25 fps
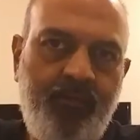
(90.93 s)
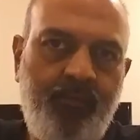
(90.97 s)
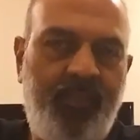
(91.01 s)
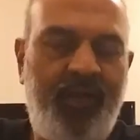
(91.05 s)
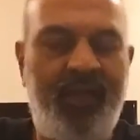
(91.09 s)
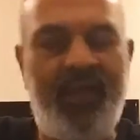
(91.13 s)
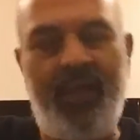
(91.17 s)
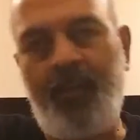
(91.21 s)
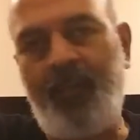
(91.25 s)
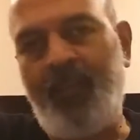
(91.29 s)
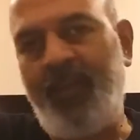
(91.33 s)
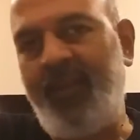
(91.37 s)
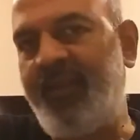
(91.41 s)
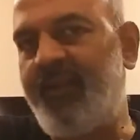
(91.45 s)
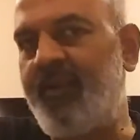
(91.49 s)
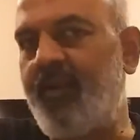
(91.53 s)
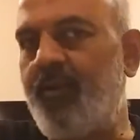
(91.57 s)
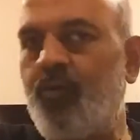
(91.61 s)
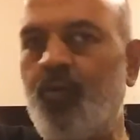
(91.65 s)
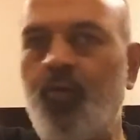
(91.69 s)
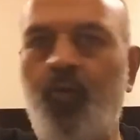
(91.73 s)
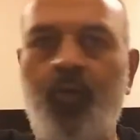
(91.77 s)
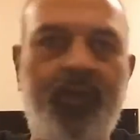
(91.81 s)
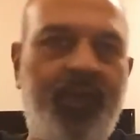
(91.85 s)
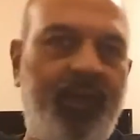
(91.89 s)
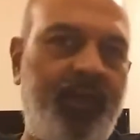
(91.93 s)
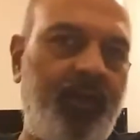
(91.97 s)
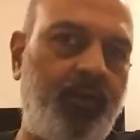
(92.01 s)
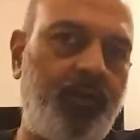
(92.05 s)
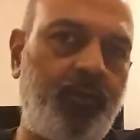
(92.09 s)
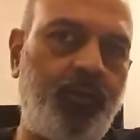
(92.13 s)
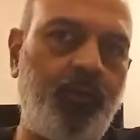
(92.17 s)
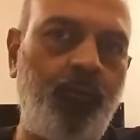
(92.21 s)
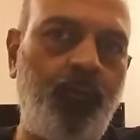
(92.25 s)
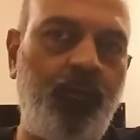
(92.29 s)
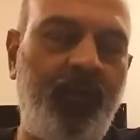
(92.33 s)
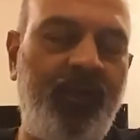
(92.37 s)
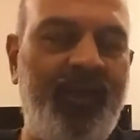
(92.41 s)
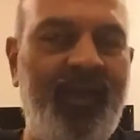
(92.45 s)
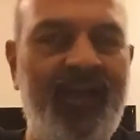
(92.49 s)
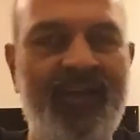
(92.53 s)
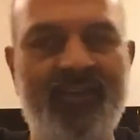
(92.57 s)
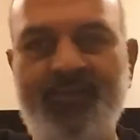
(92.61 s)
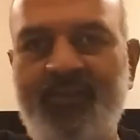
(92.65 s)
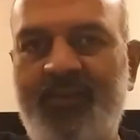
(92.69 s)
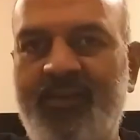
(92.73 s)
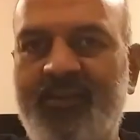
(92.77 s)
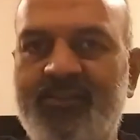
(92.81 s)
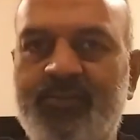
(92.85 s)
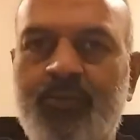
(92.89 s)
by repeated cooking and cooling
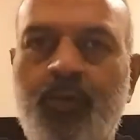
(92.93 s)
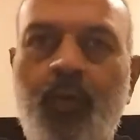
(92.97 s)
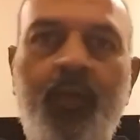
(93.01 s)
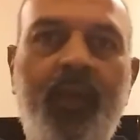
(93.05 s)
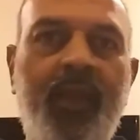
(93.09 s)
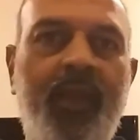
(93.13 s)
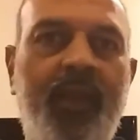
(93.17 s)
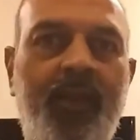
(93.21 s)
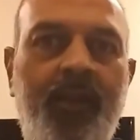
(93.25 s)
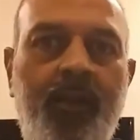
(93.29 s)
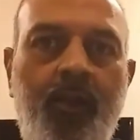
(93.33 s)
as well as cooking